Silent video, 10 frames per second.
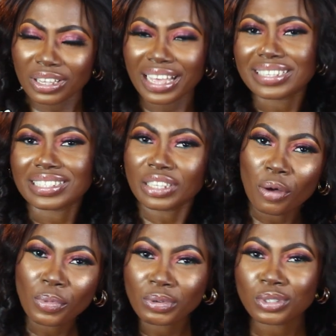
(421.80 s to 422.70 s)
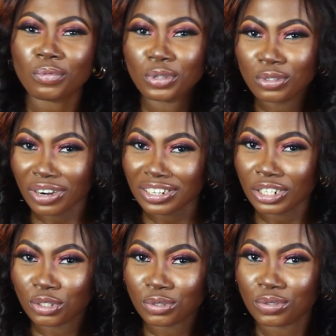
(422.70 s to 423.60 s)
you guys tell me, which one will you
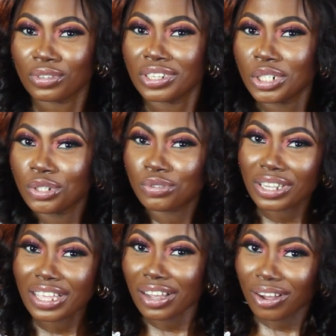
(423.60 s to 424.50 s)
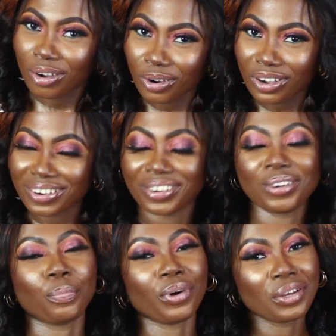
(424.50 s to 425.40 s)
rather do? Drinking Coke
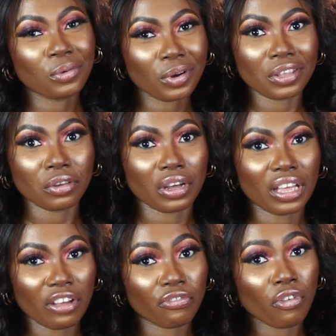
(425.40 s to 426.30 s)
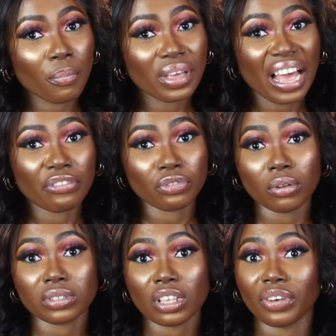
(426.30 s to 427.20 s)
or pouring Coke in your hair? For me, I
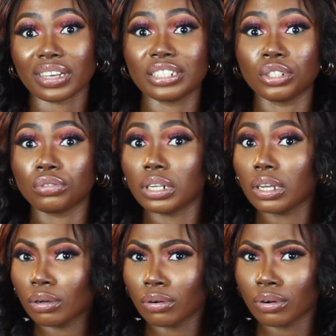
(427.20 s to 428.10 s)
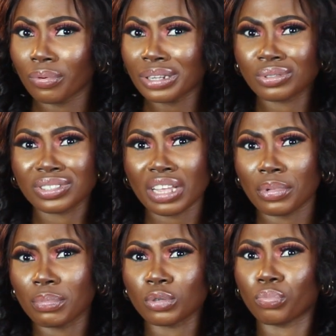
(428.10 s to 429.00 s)
felt if I can drink Coke, why shouldn't I
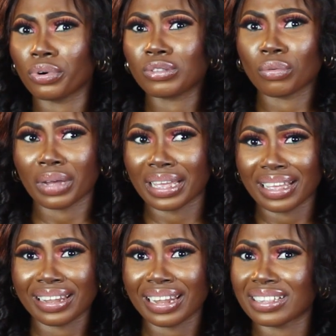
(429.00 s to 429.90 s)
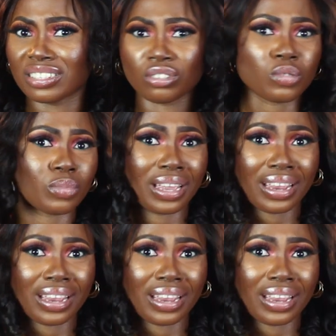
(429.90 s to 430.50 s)
be able to pour it on my hair? Like, it's just my